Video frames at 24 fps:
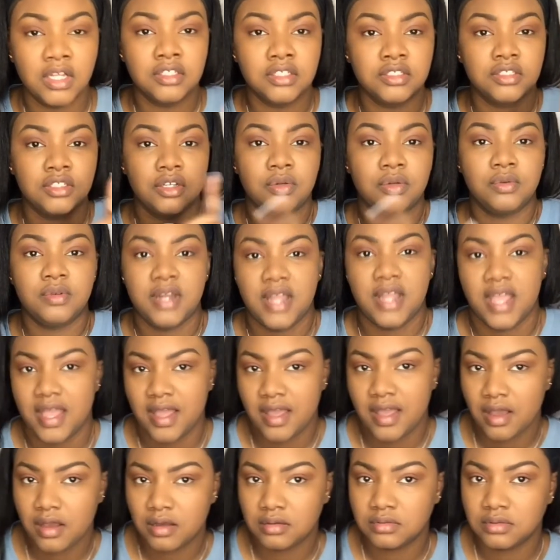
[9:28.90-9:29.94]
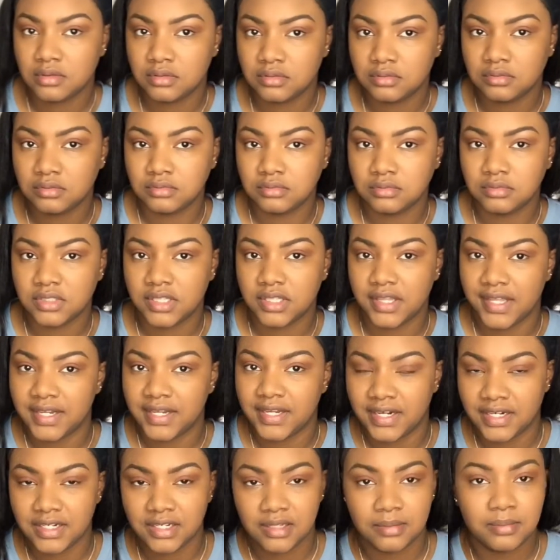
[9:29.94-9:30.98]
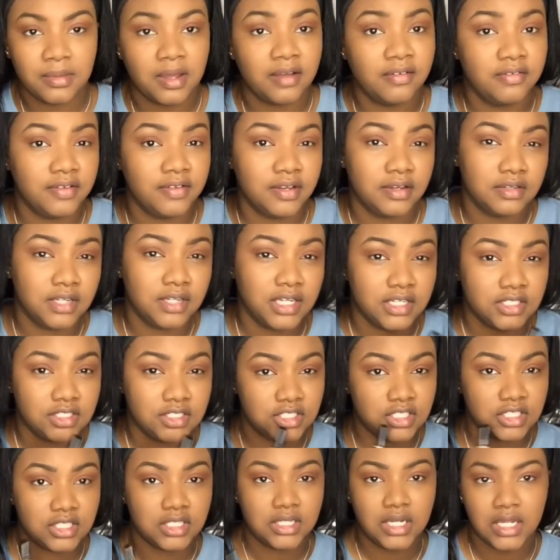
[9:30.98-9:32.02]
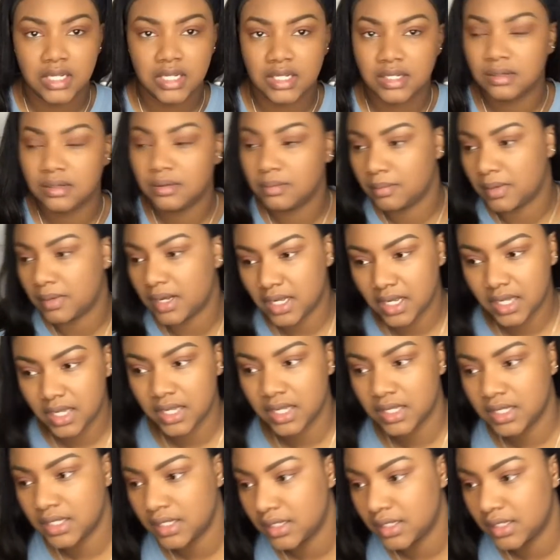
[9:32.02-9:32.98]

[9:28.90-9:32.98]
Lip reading: So now that I did my foundation and my